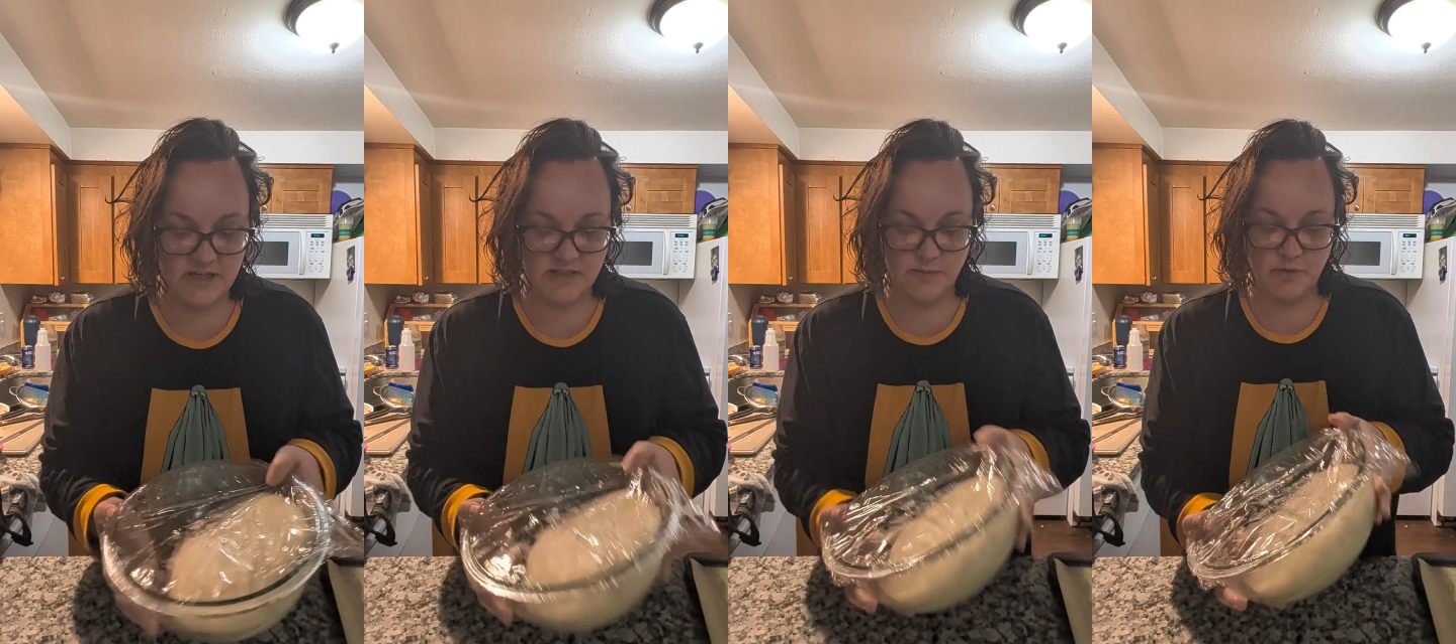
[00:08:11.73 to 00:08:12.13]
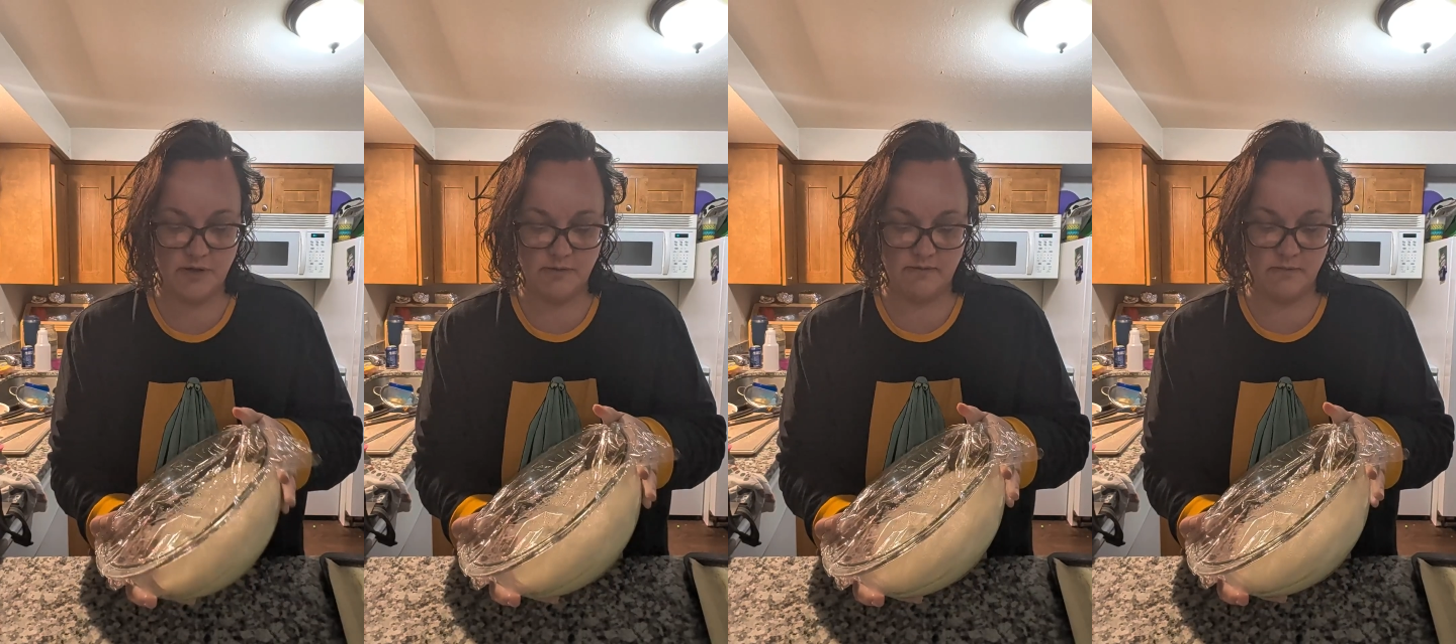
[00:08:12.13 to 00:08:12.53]
It's
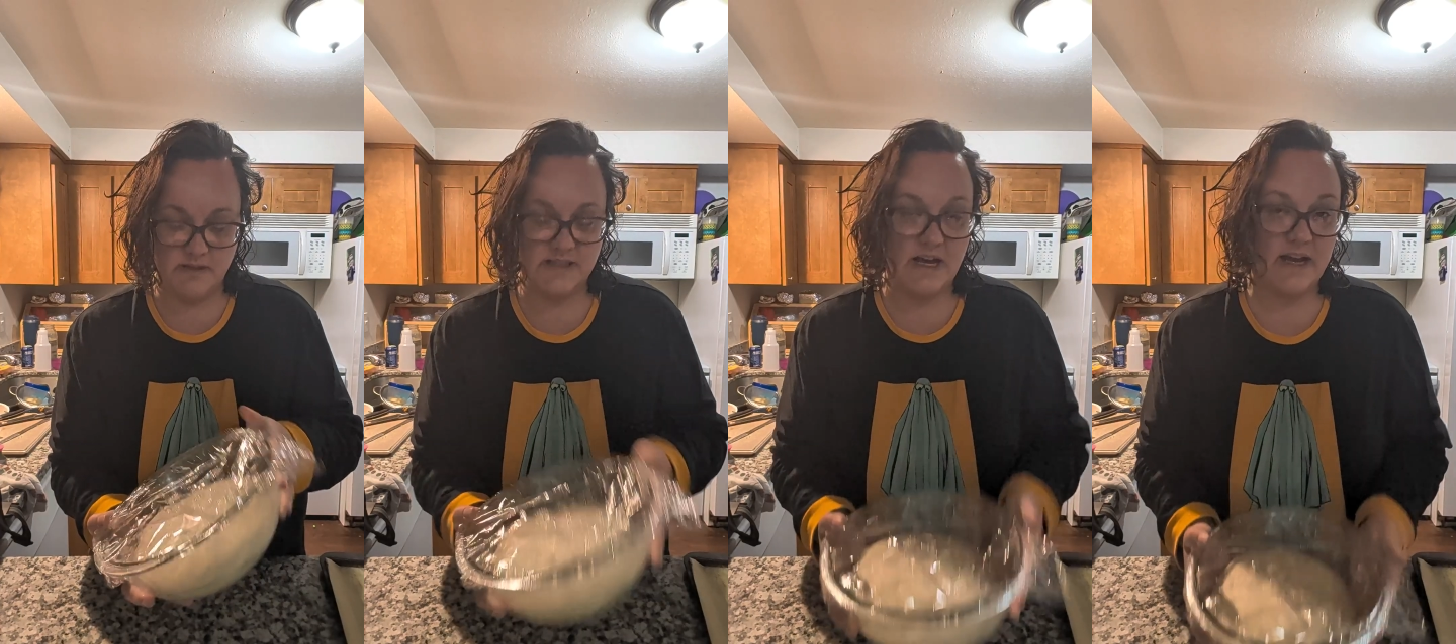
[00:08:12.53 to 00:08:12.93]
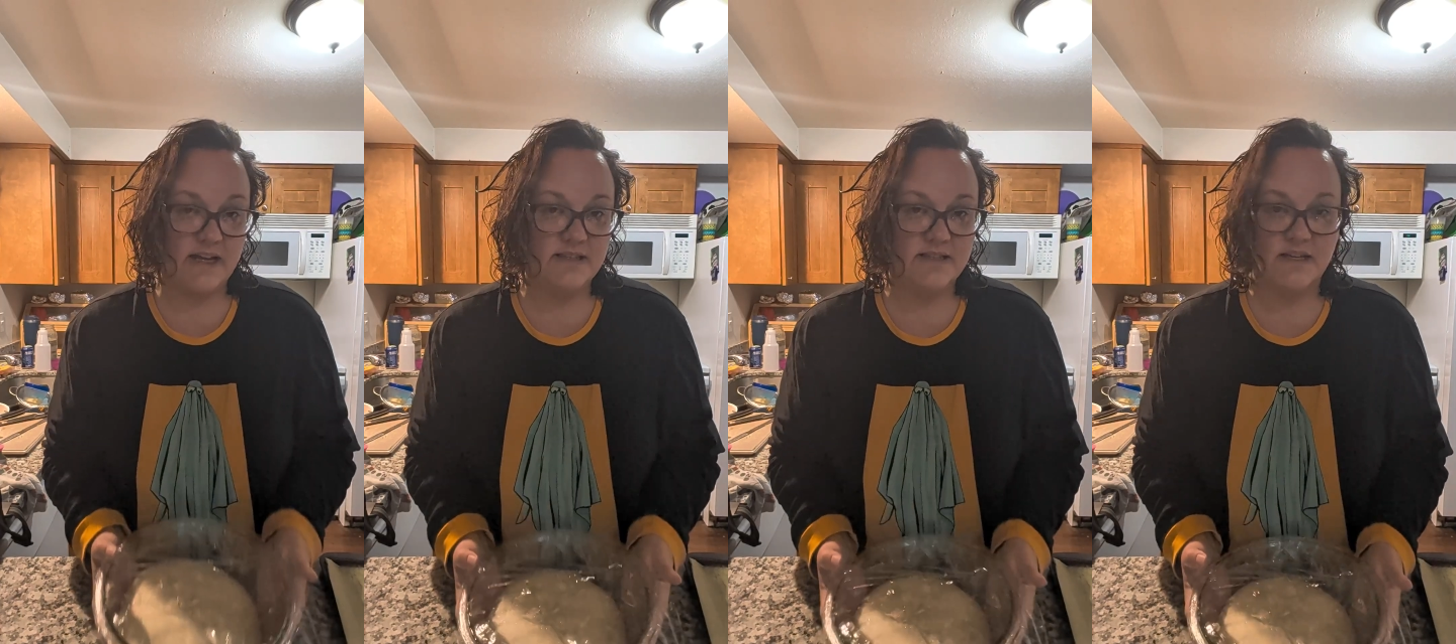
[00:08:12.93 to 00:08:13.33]
pulling away from the
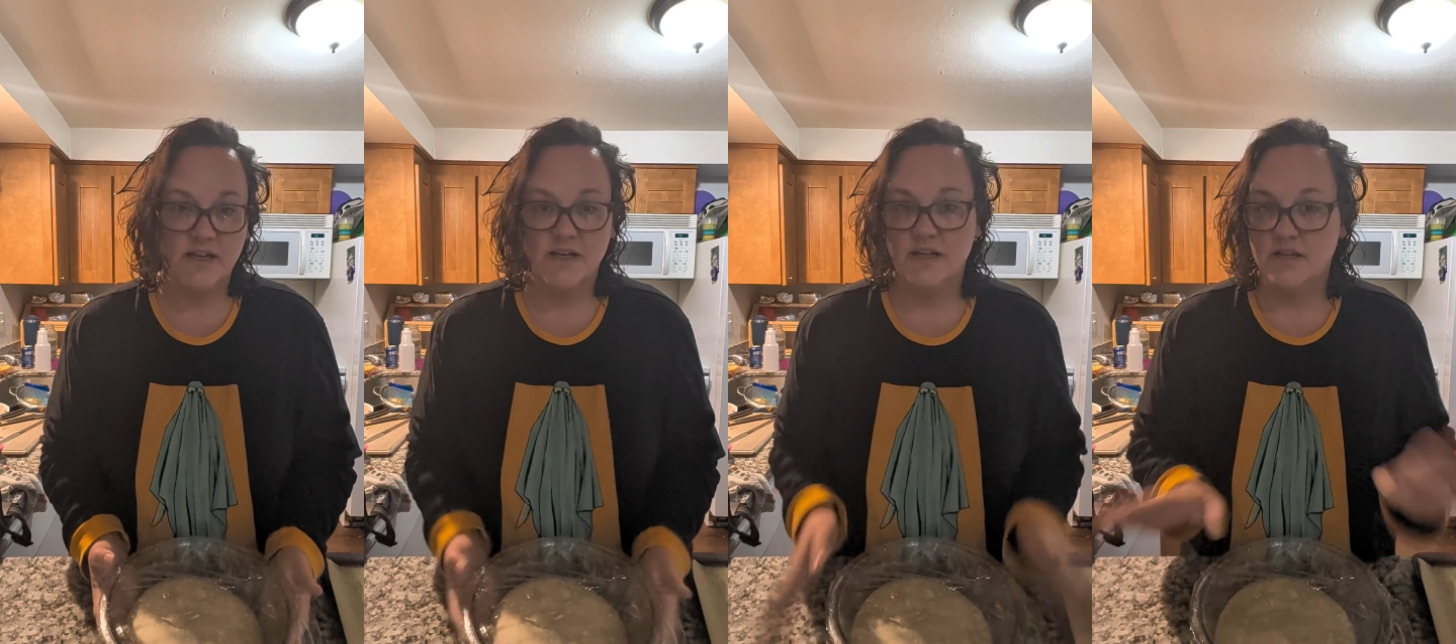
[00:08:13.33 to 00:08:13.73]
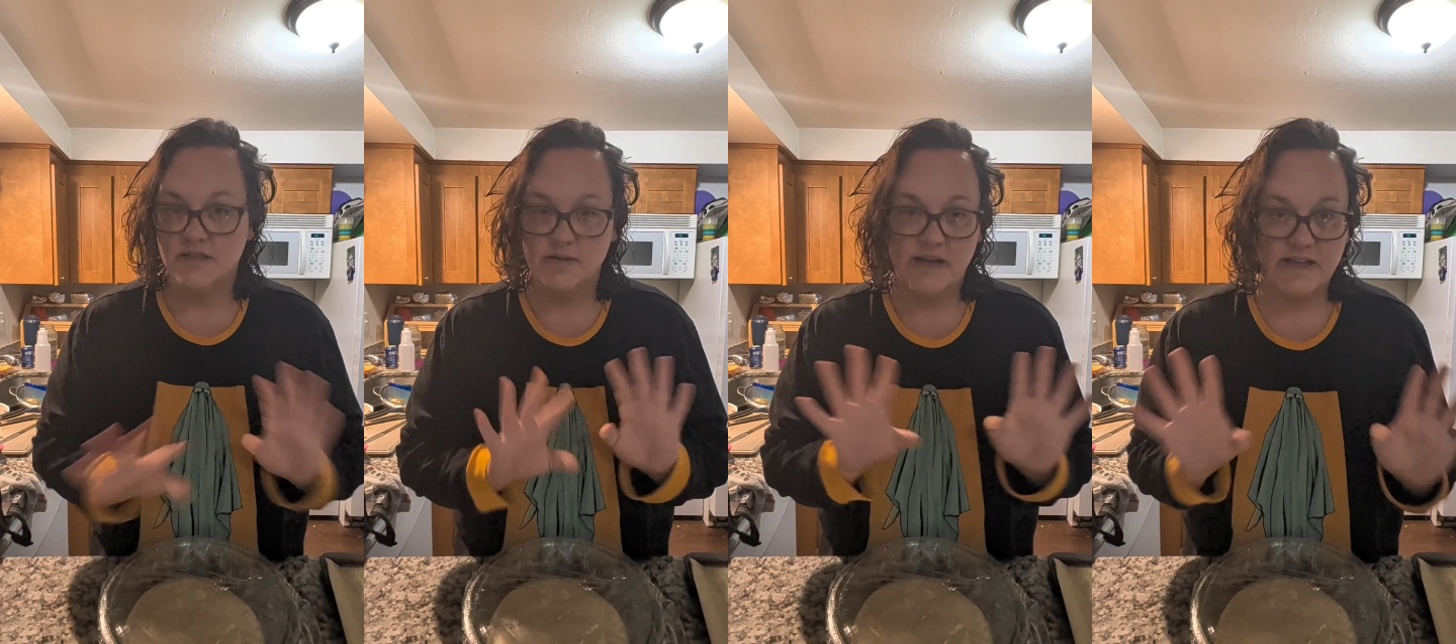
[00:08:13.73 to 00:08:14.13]
sides,
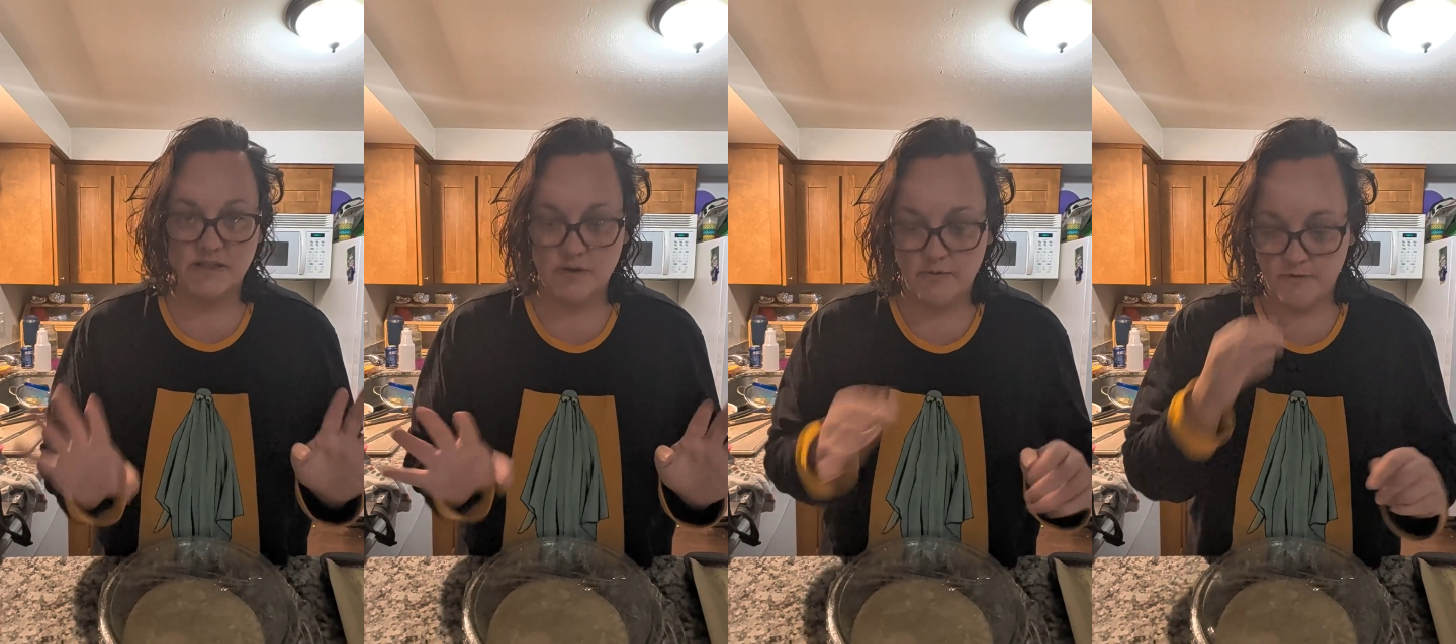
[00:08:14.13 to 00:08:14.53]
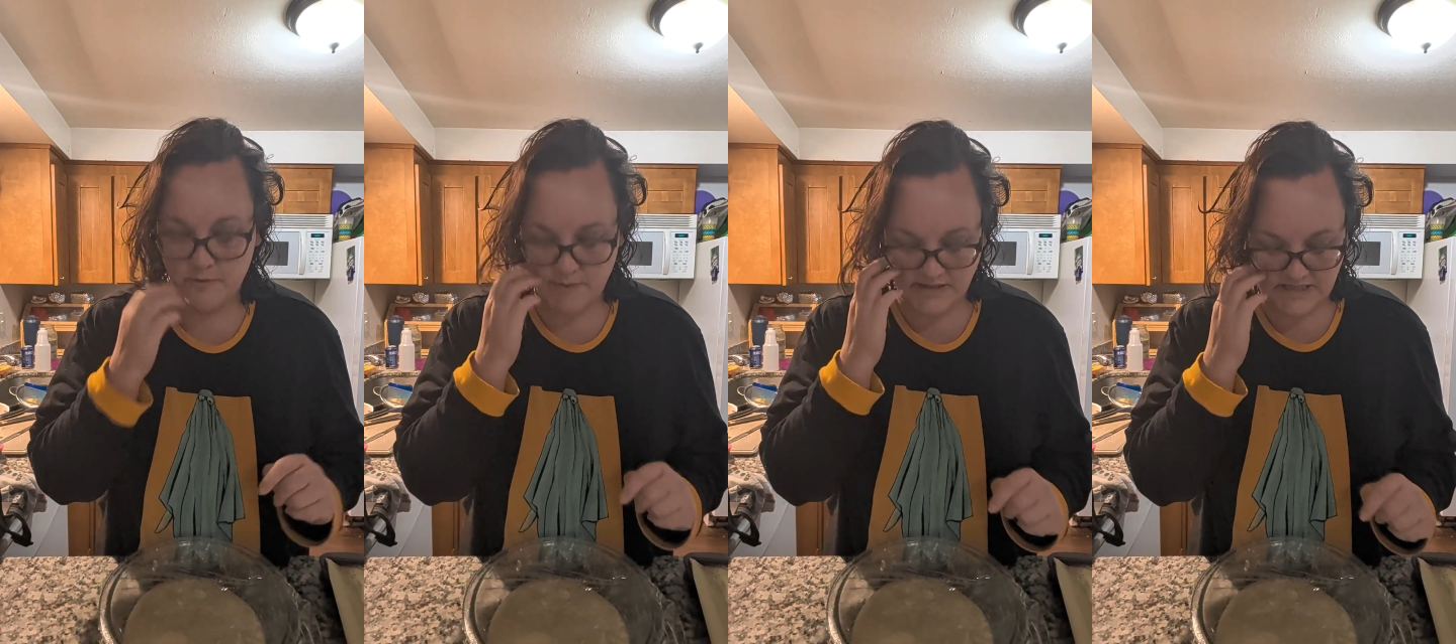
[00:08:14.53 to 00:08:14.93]
so it hasn't over
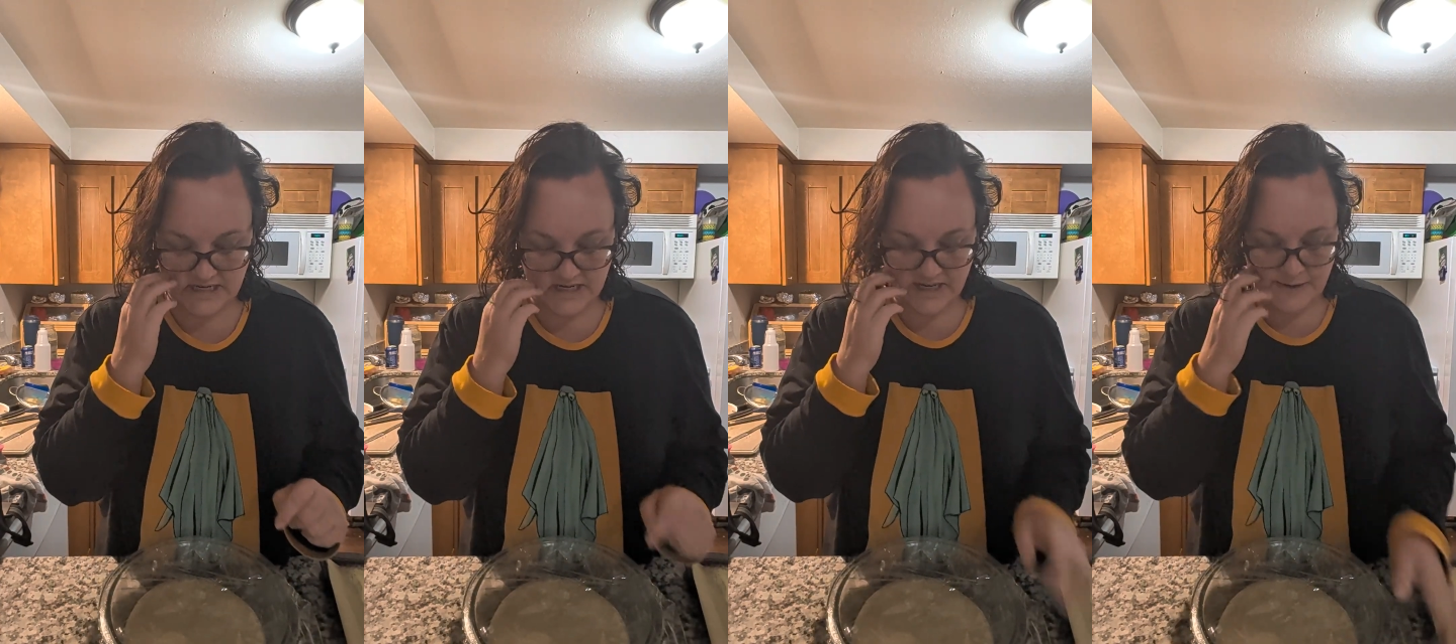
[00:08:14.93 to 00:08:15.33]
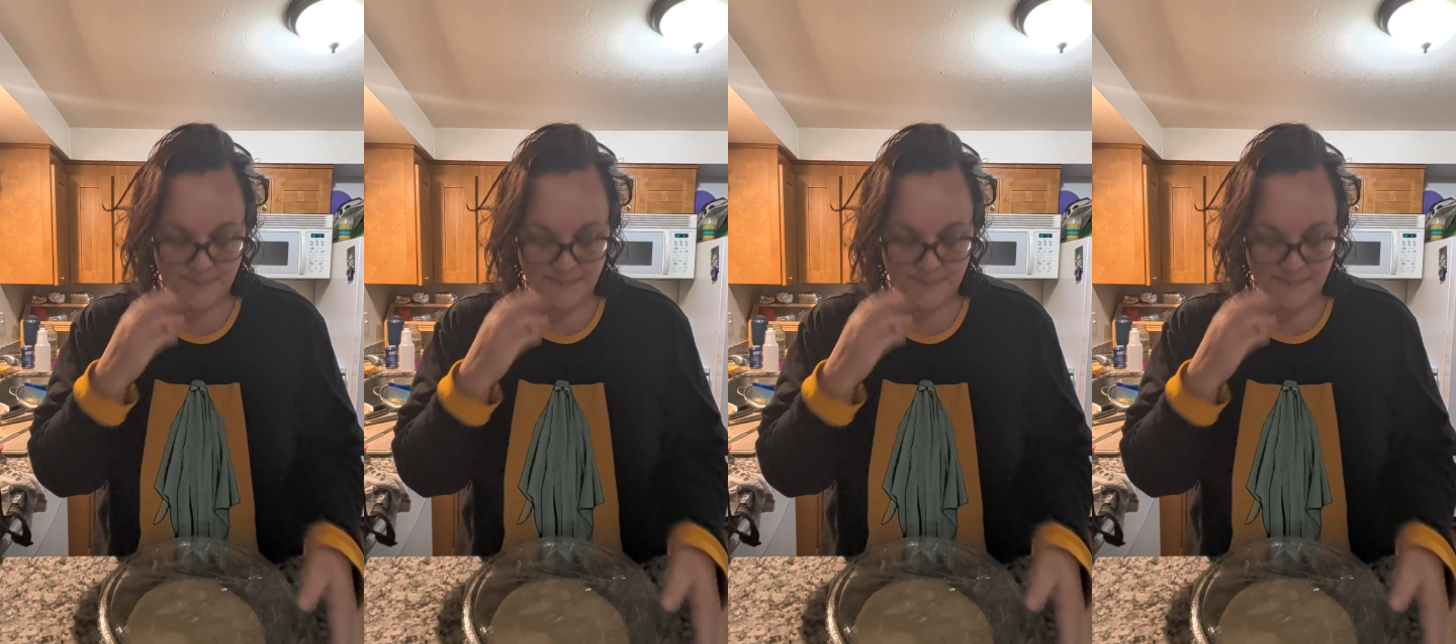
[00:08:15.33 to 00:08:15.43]
fermented.